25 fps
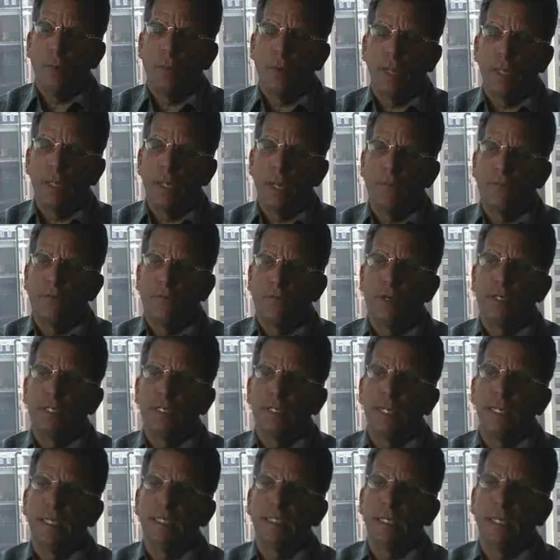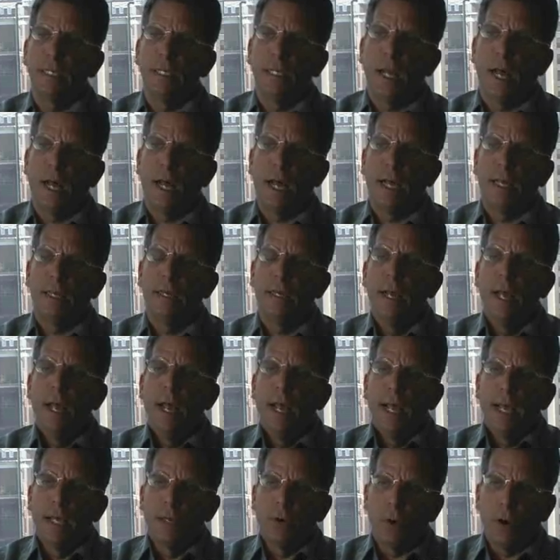when Fritz Thyssen died
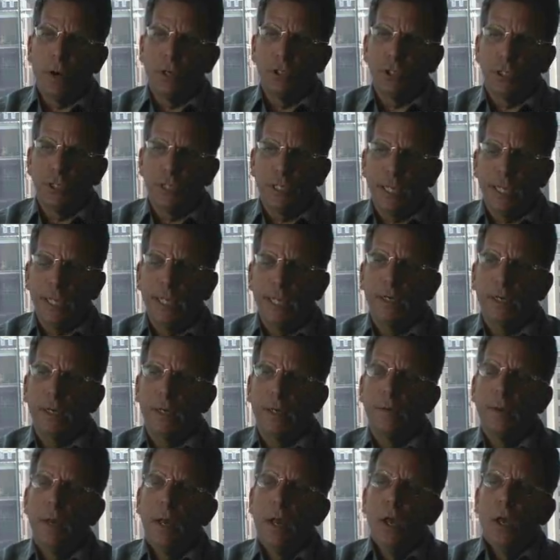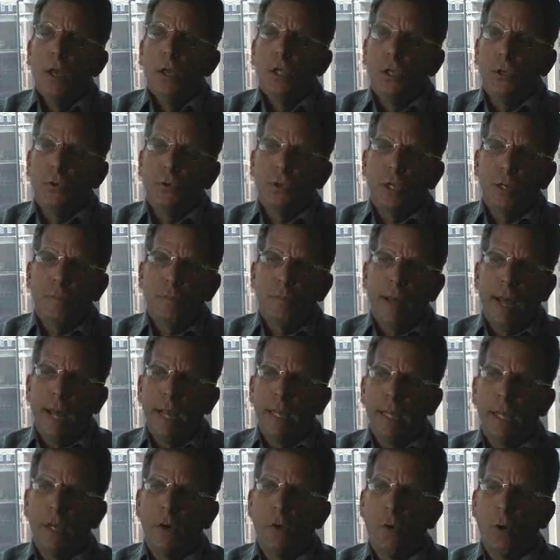in Argentina, Union
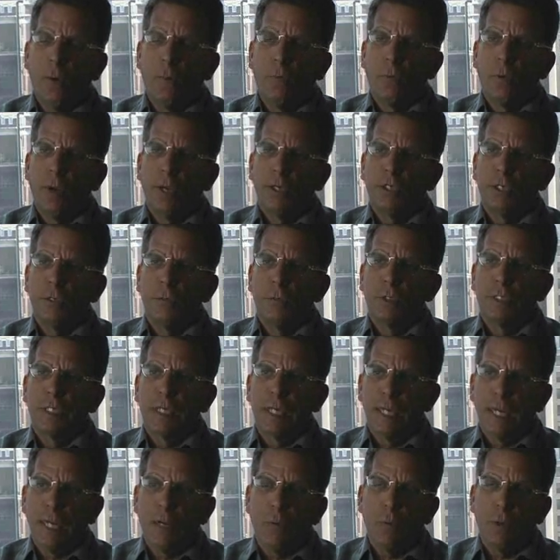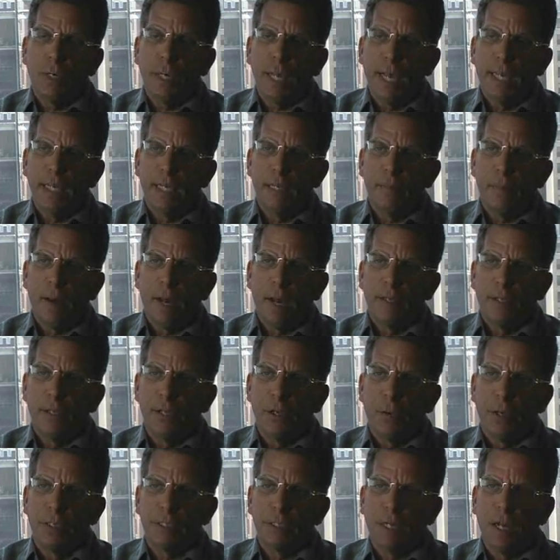Banking Corporation was liquidated by the
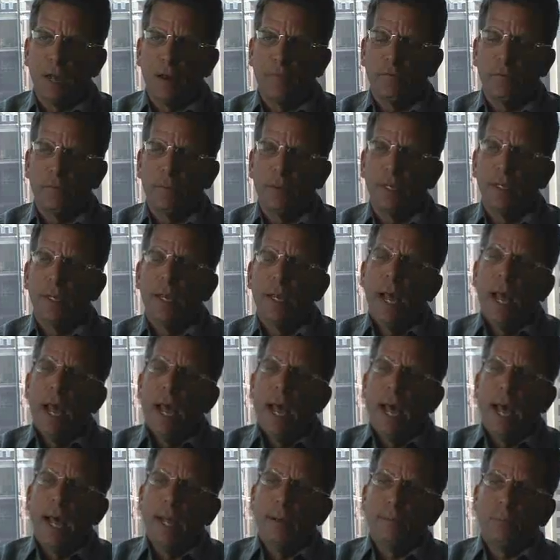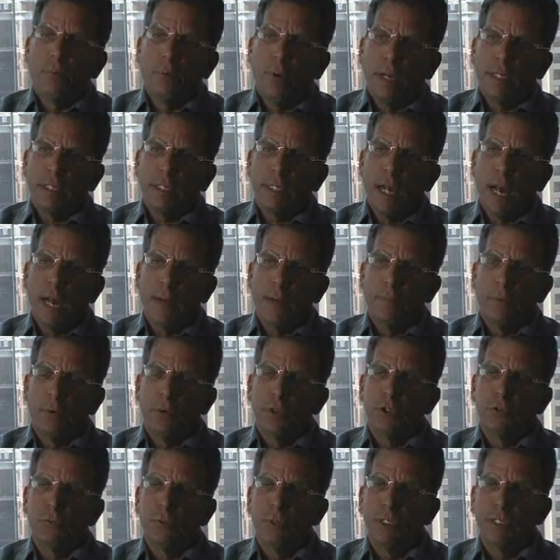U.S. government, and Prescott
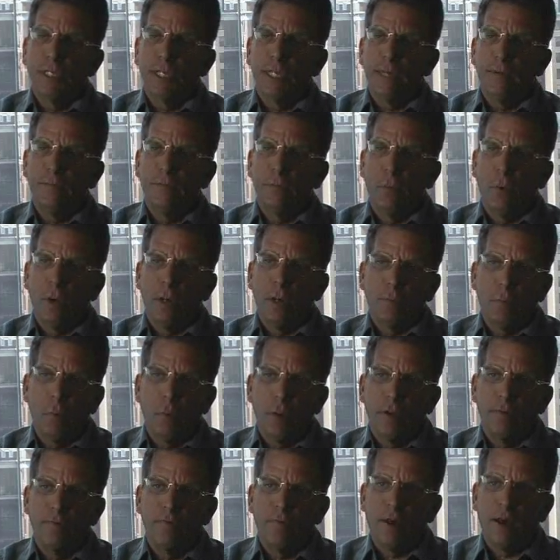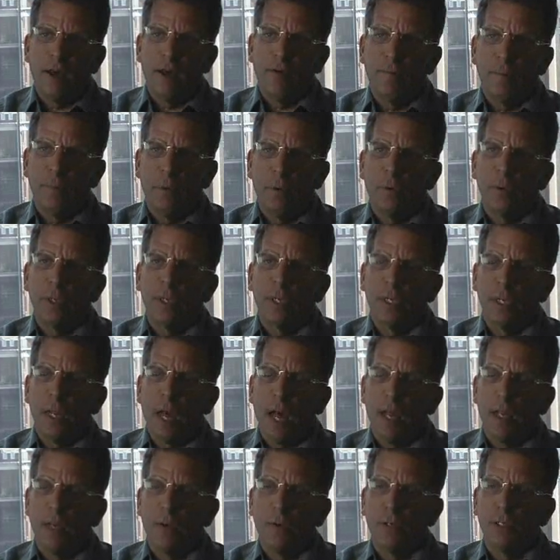Bush received $1.5 million
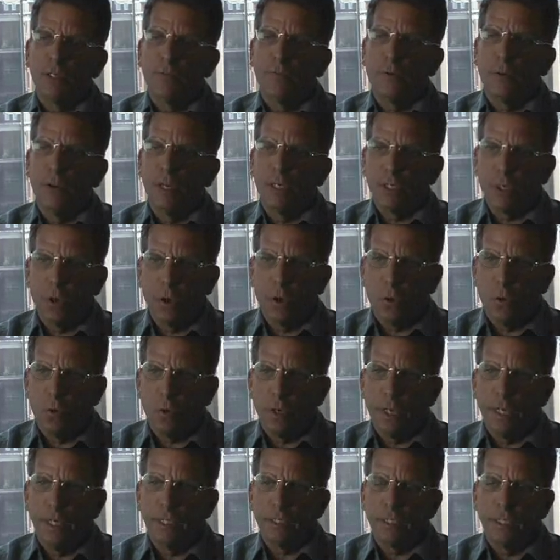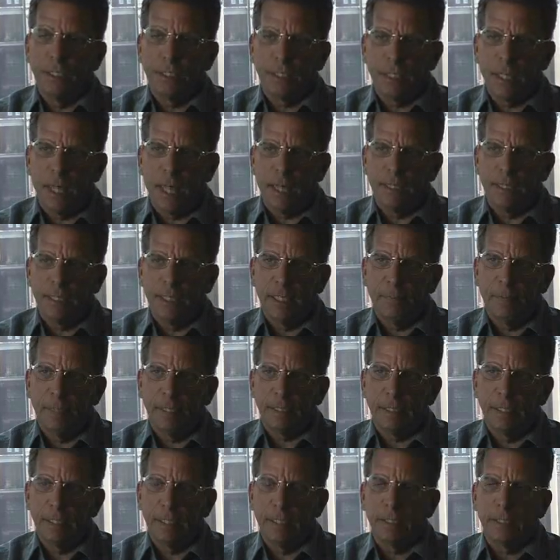for his holdings in his Nazi
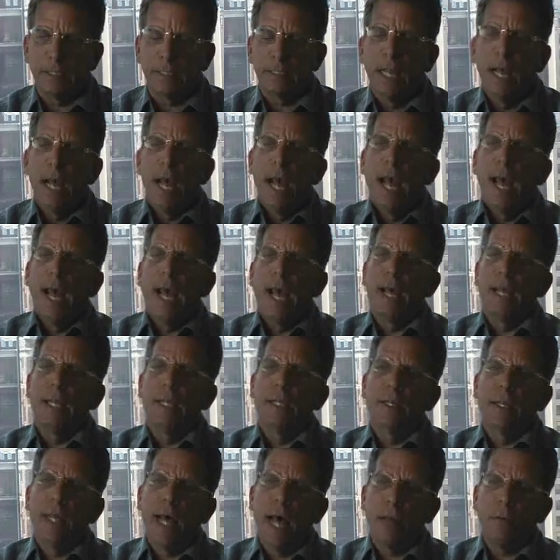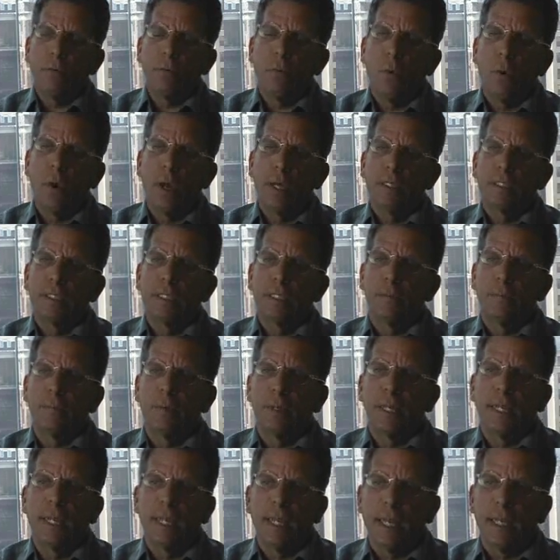business, and that was the
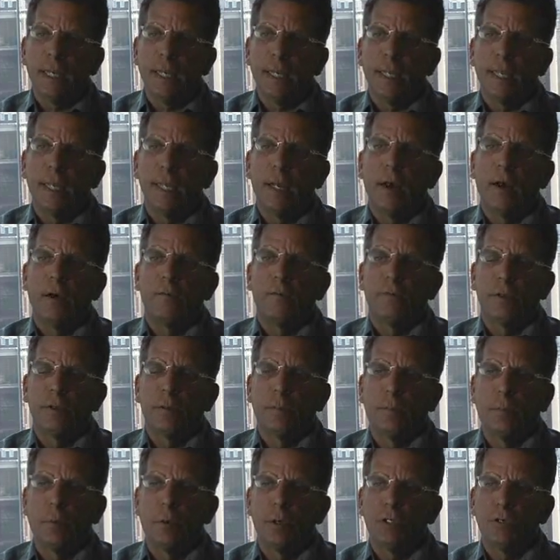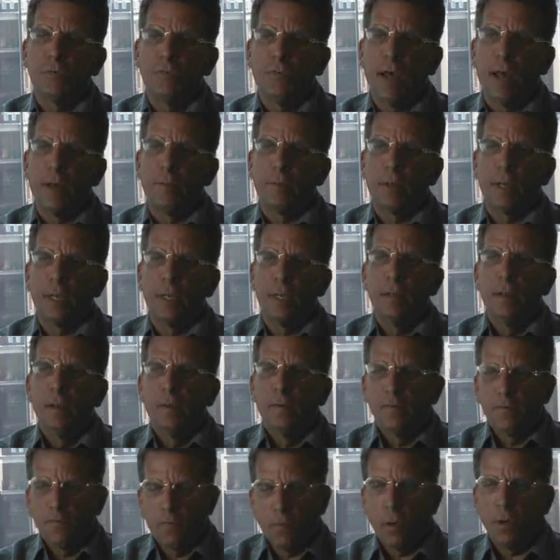beginning of the Bush family
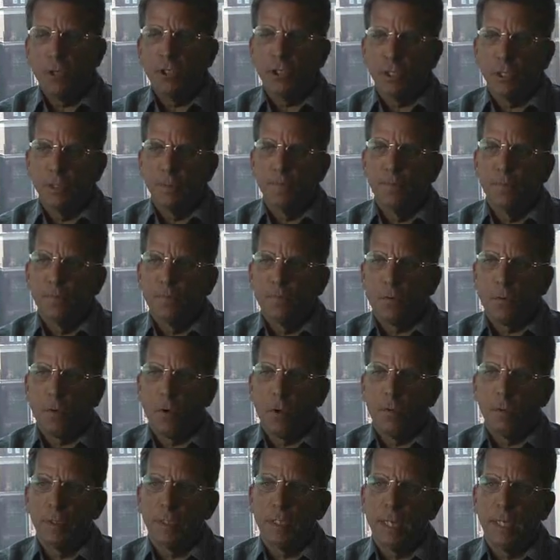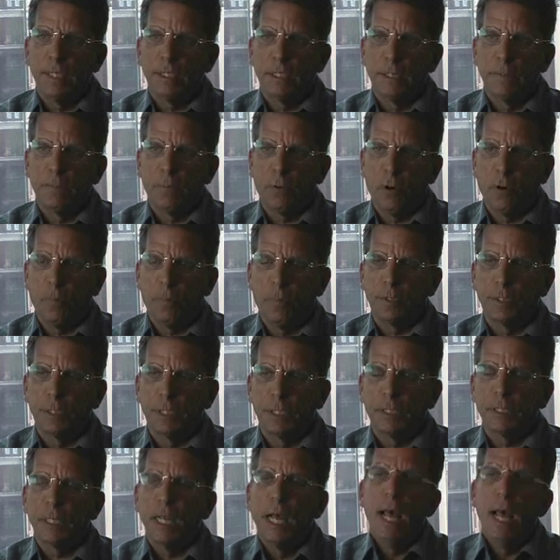fortune for all intents and purposes.